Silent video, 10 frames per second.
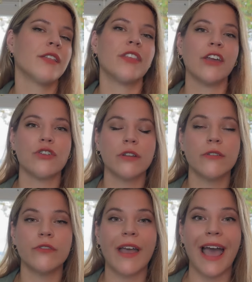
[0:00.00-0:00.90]
they should
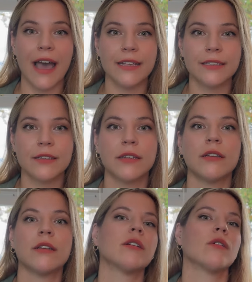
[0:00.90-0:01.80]
have asked
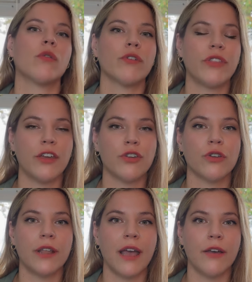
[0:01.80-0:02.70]
or they
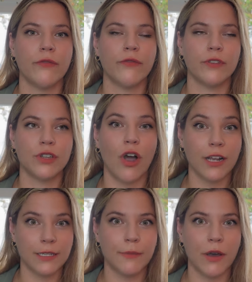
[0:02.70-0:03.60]
should have
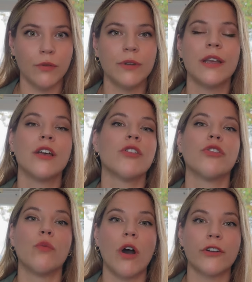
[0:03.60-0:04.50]
talked about
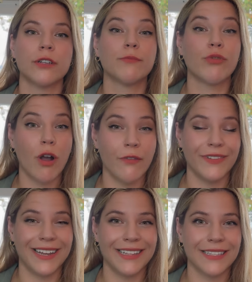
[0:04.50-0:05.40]
the water's
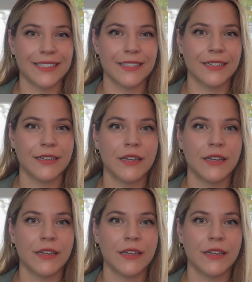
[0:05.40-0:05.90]
provenance.